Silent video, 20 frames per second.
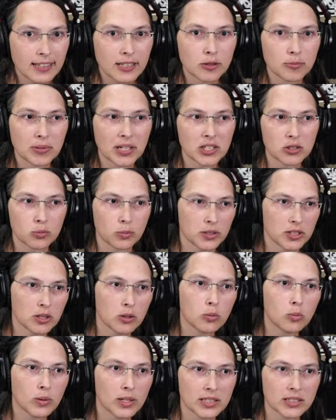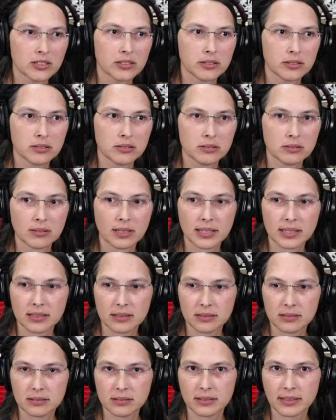because we don't want to
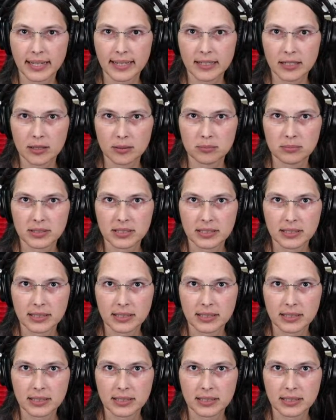end up